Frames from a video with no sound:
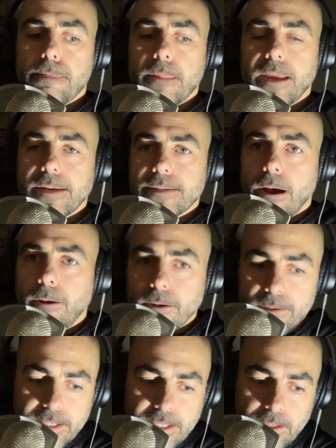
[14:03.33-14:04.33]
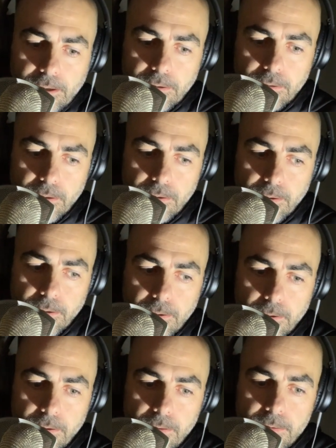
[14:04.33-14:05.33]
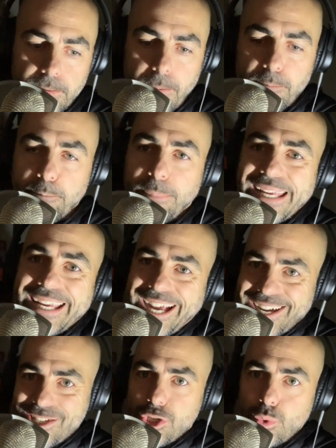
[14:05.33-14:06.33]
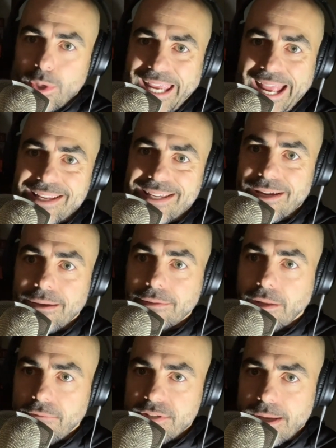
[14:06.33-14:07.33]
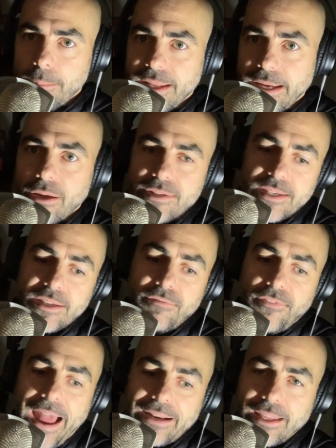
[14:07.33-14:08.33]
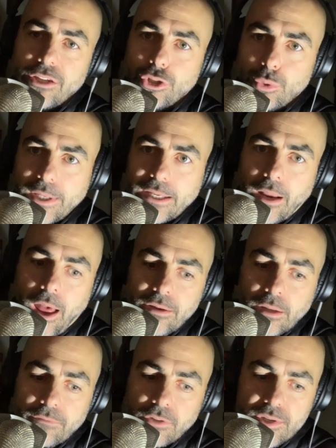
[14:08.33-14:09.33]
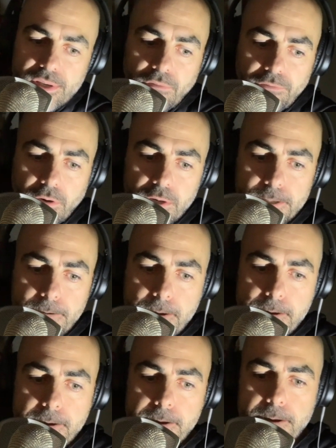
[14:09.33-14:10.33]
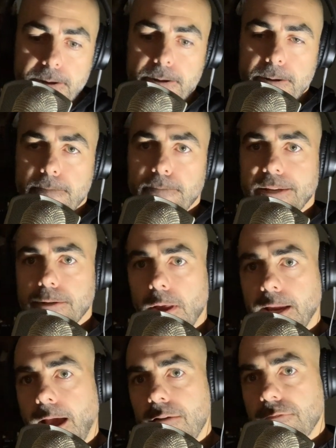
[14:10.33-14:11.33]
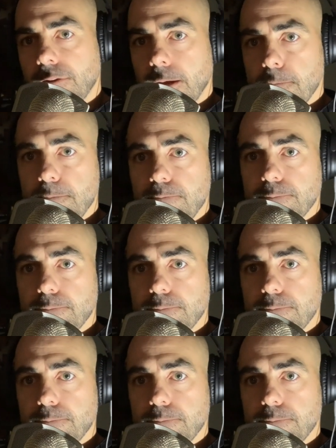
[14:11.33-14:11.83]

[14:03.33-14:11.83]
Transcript: It is hard to hear that because you can't love somebody else is the fact that you cannot love yourself first. That's all I got for you.